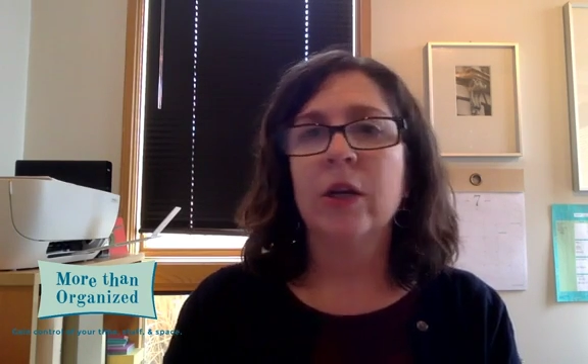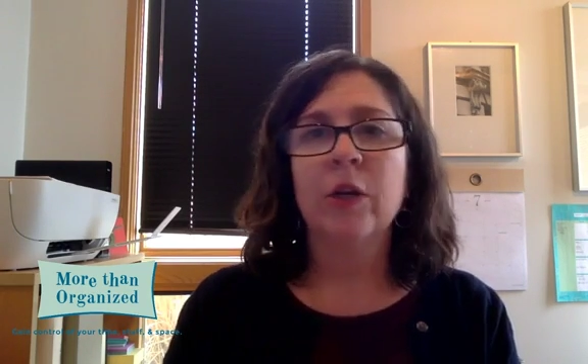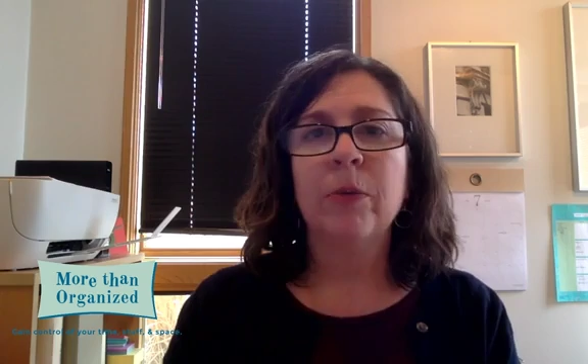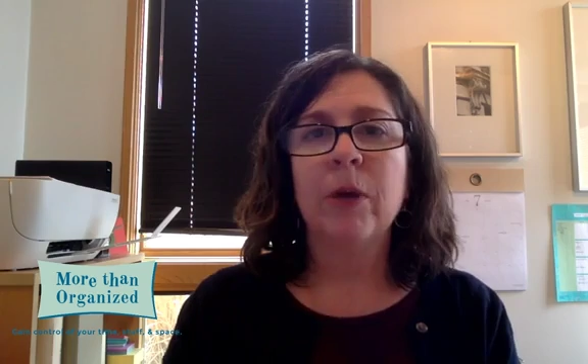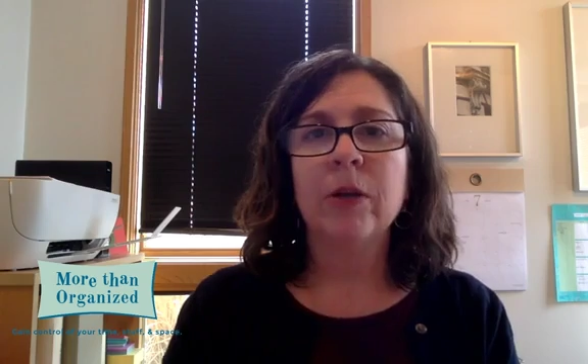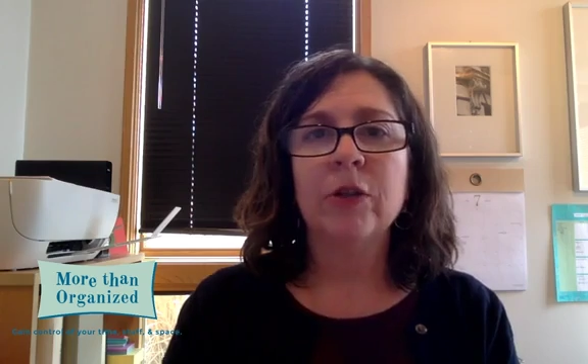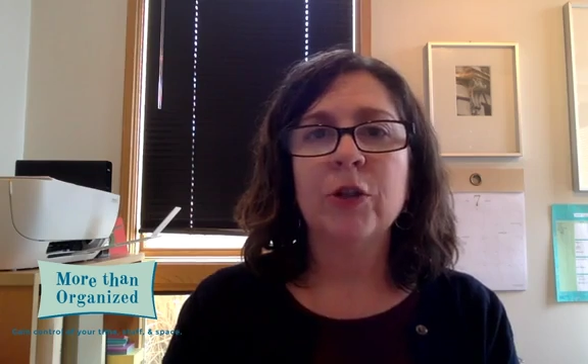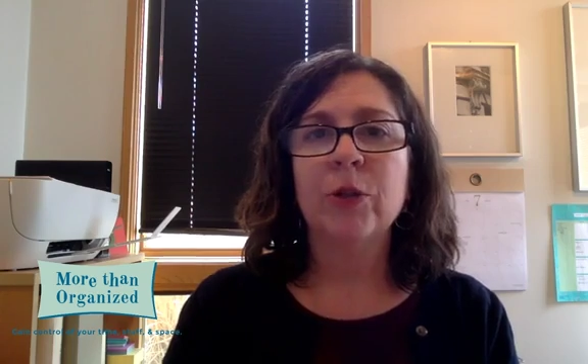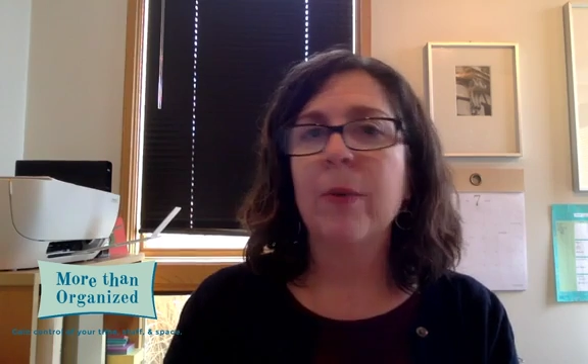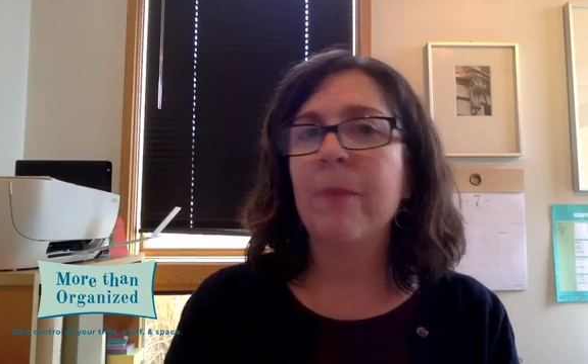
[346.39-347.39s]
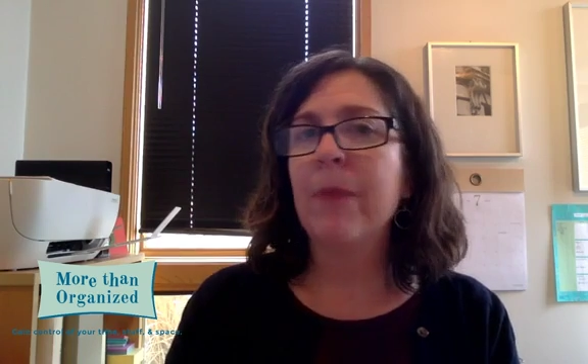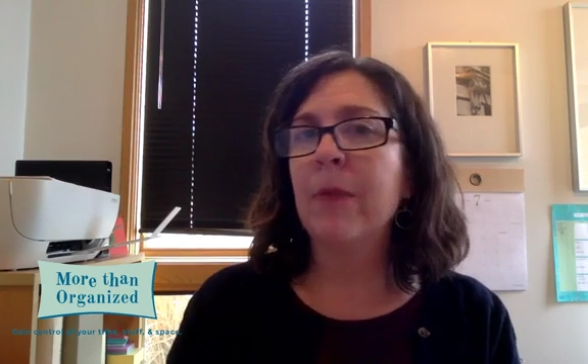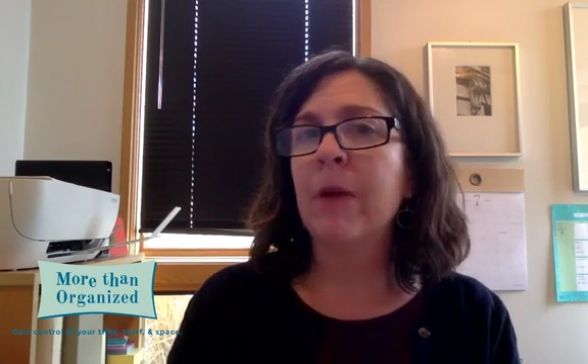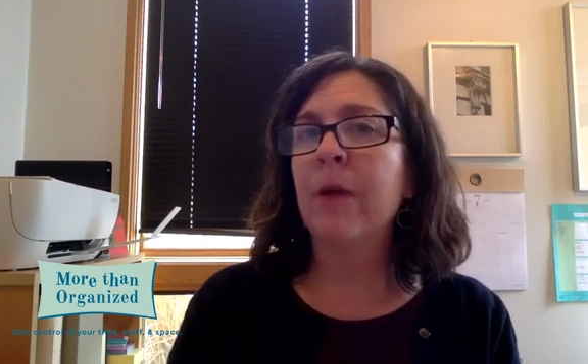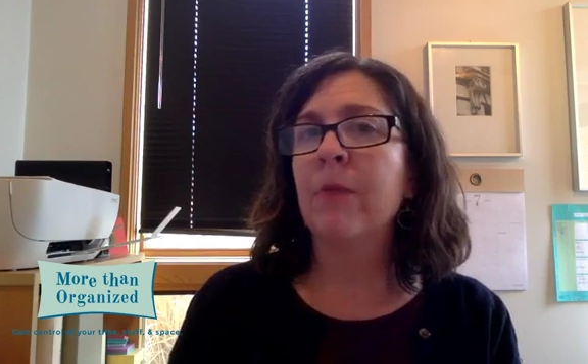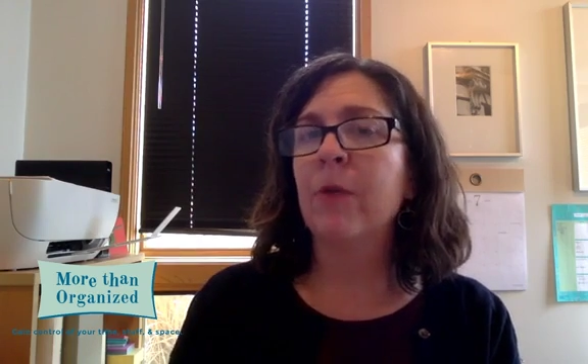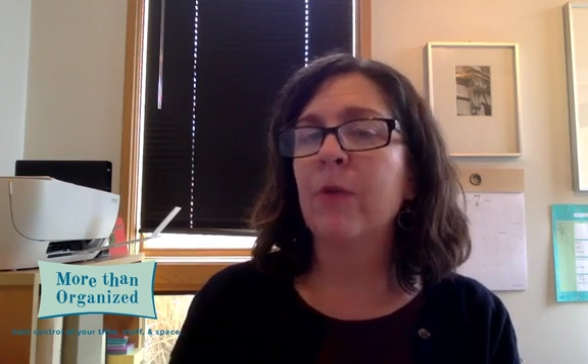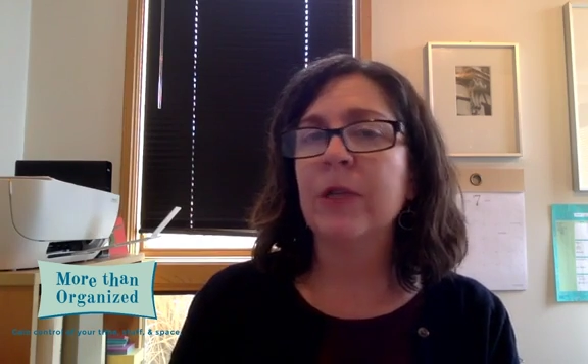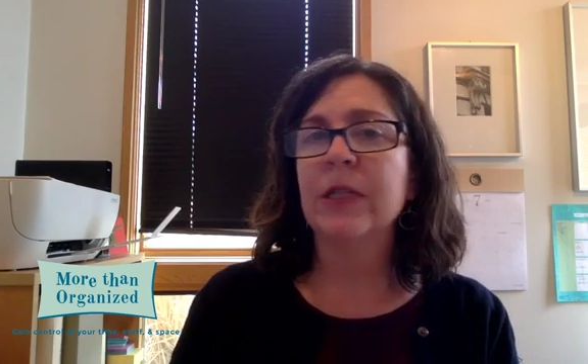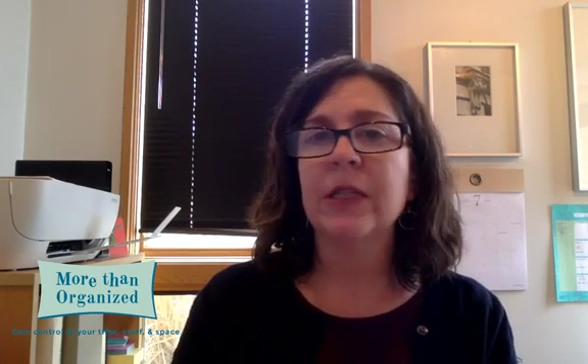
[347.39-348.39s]
Coupons to a minimum.
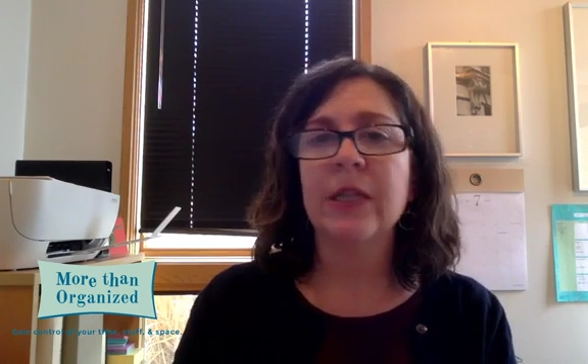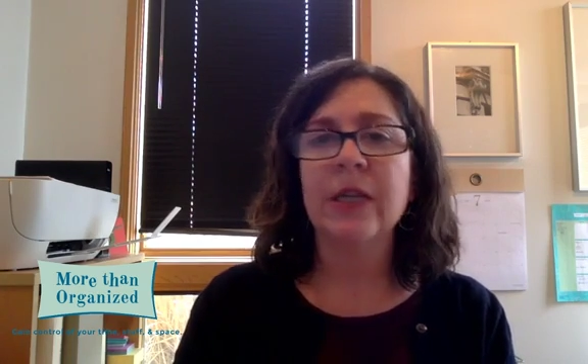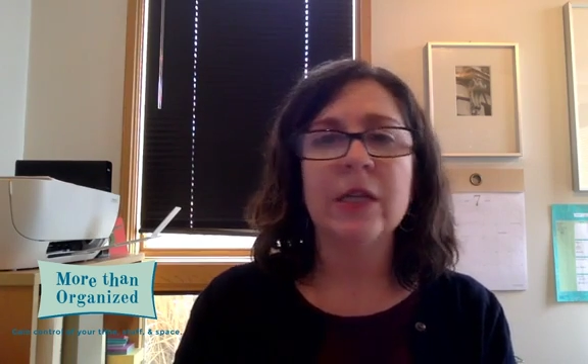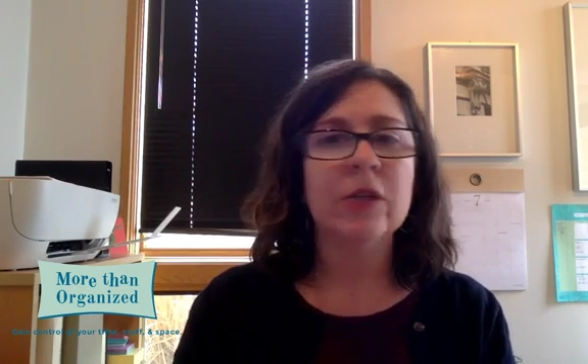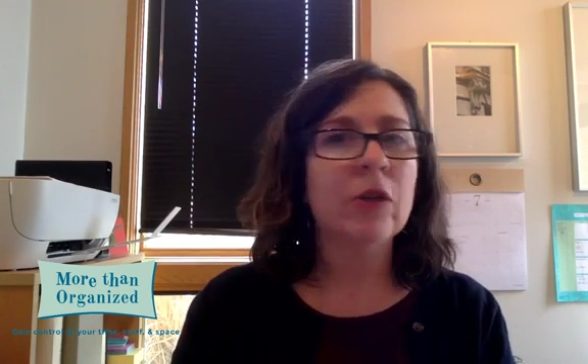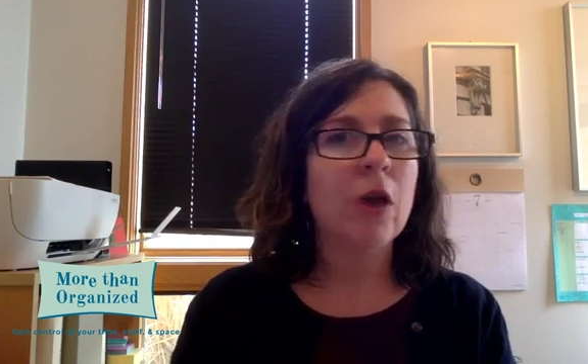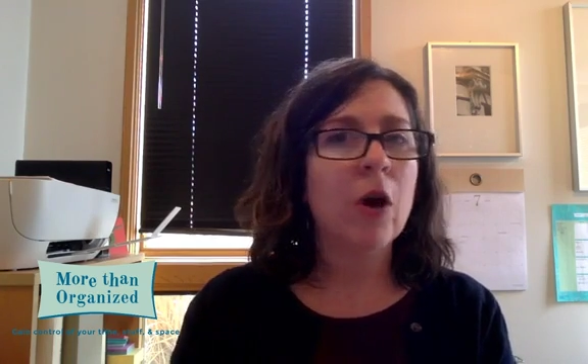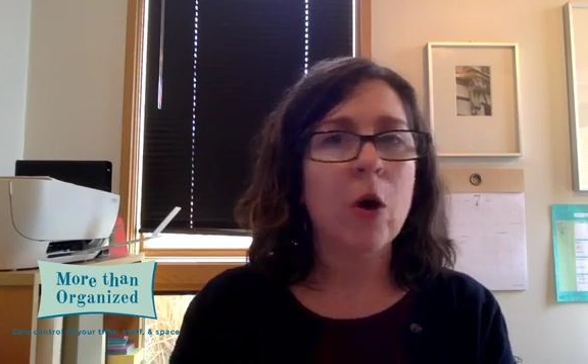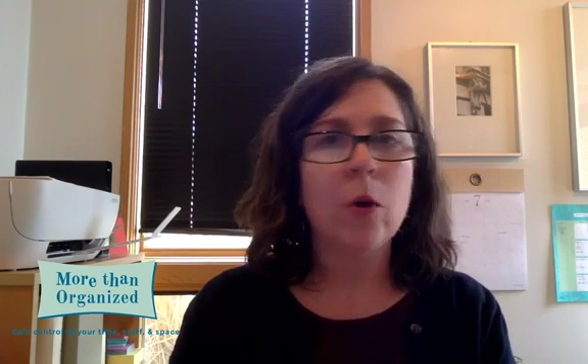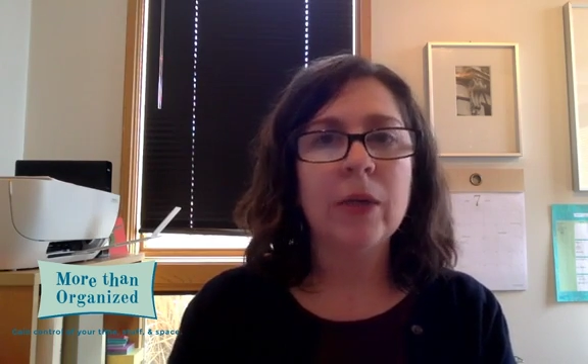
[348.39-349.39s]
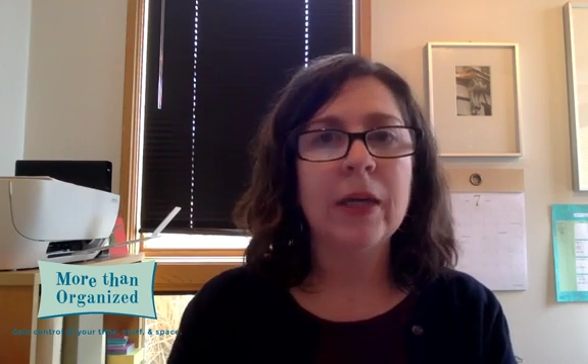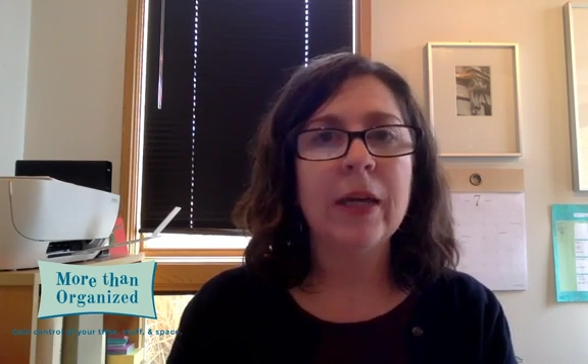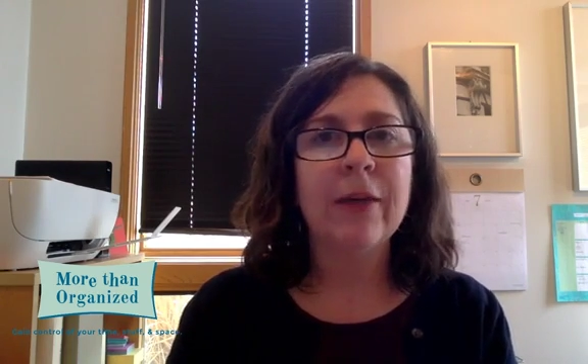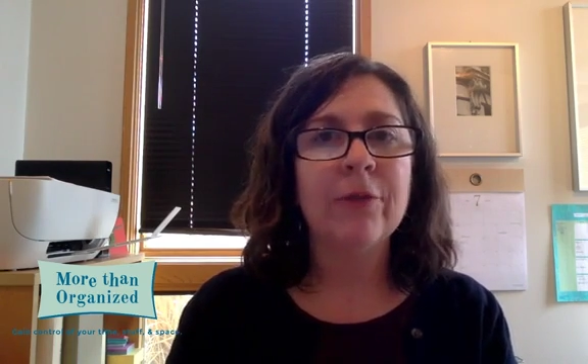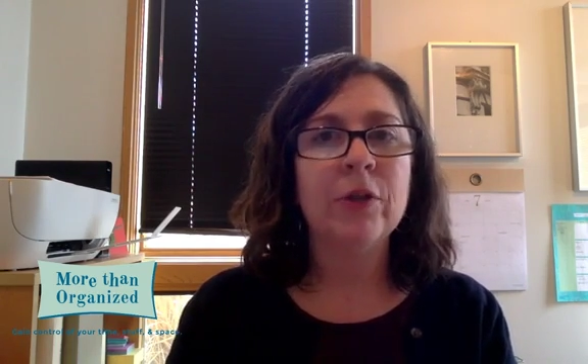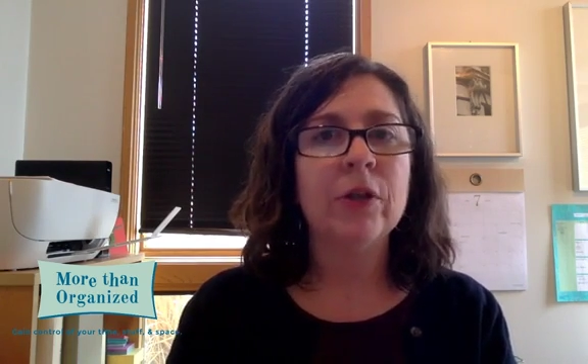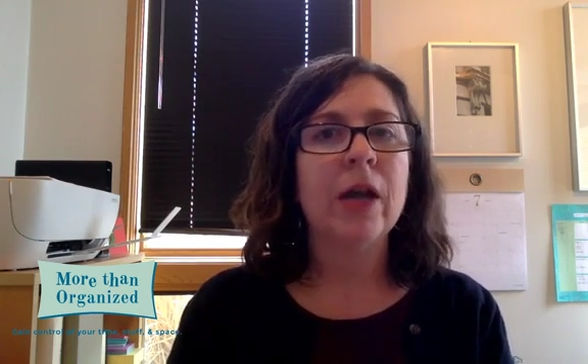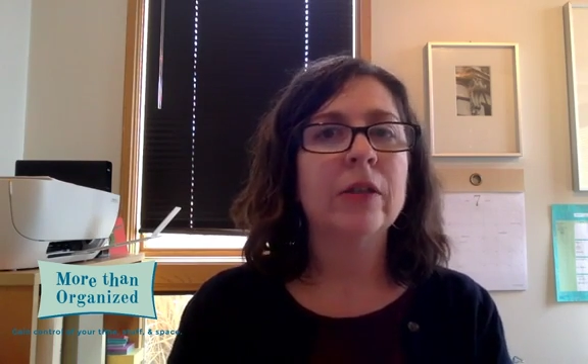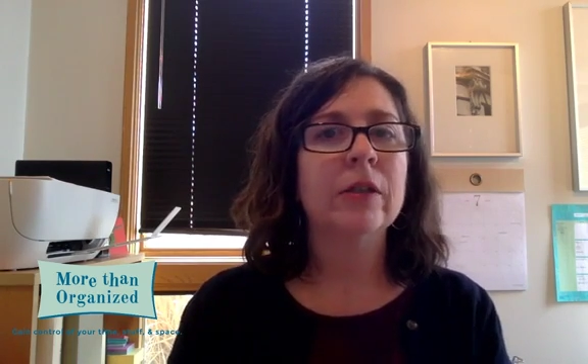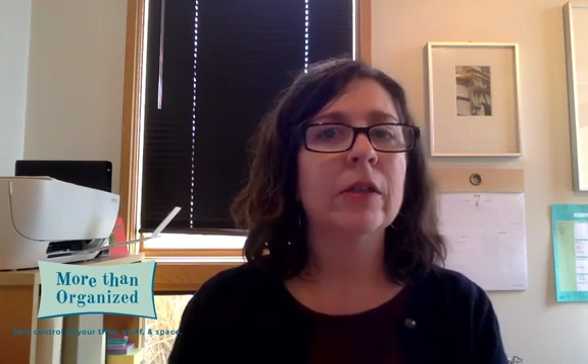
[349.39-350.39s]
Receipts only if they're
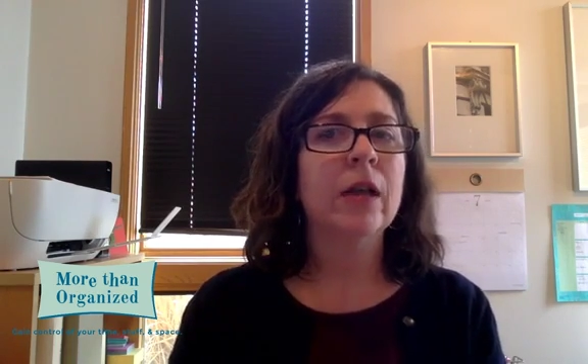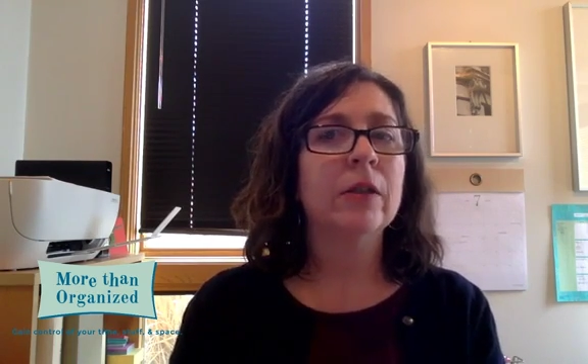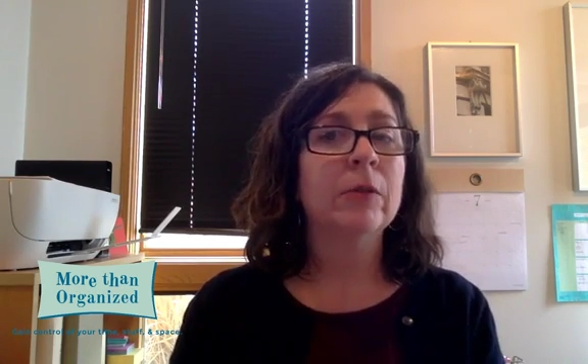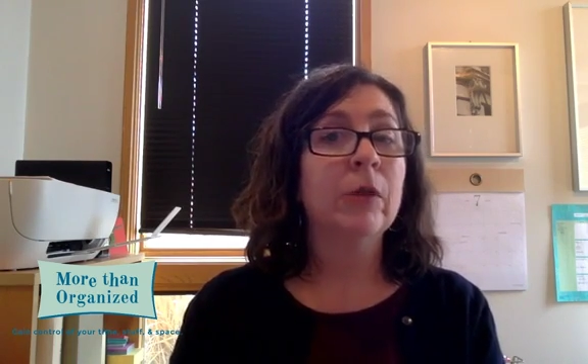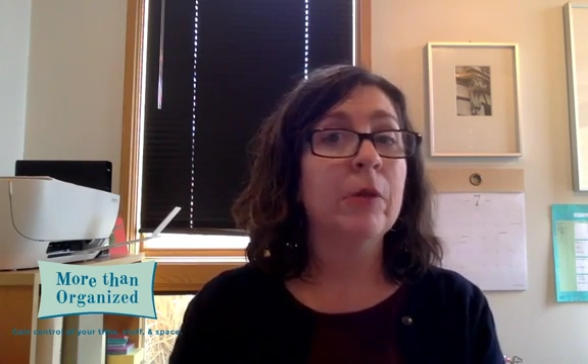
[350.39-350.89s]
tax deductible,